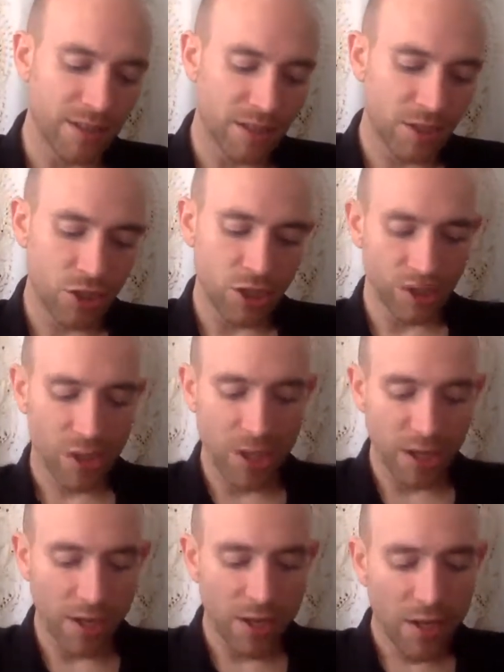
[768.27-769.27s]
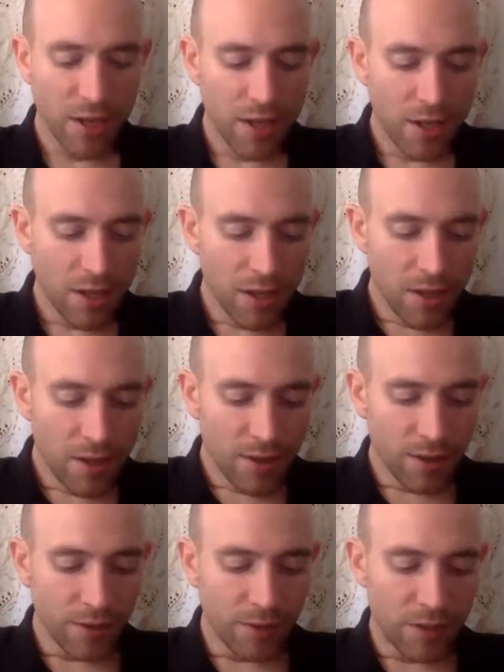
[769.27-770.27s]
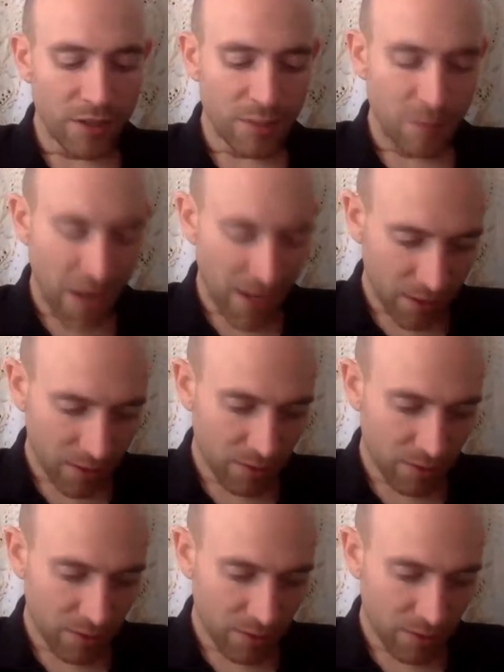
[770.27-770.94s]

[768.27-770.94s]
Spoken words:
It's just the respect